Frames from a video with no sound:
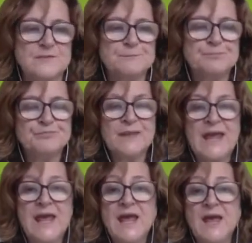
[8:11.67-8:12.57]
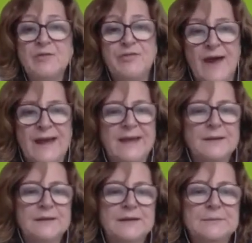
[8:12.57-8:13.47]
Fine, but
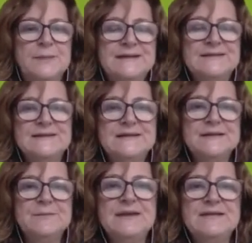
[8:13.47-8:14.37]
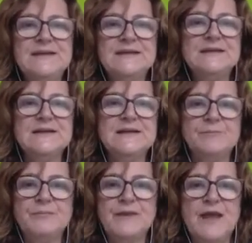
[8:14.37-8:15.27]
indeed, now
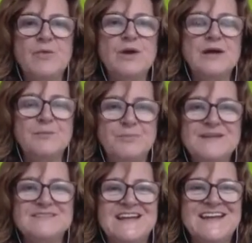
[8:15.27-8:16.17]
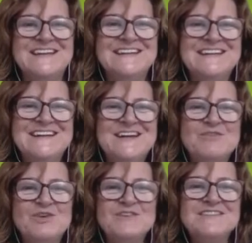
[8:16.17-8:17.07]
please click for this
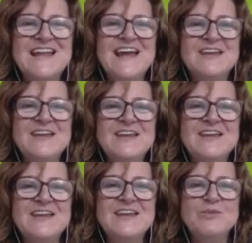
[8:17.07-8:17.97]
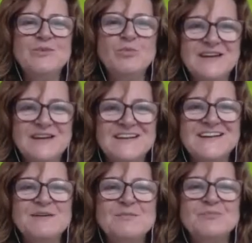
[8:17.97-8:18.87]
slide, one click.
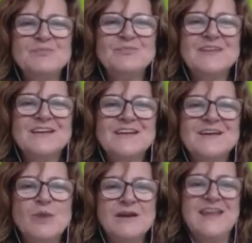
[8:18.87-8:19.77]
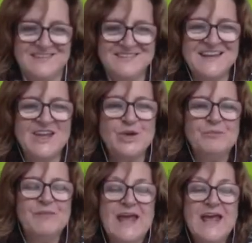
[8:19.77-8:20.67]
One, yes, thank you.
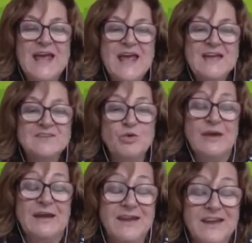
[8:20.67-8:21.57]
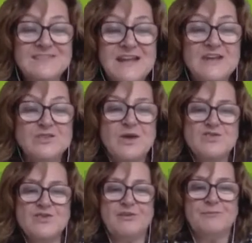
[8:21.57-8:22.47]
So here is the next question.
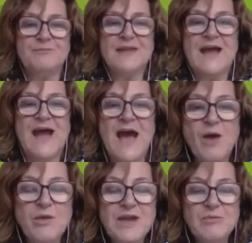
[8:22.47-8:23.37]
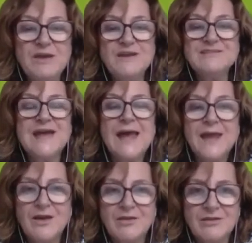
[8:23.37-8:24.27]
How can we
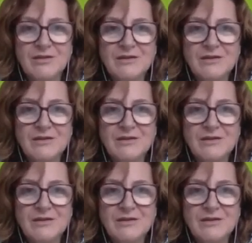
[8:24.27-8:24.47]
recycle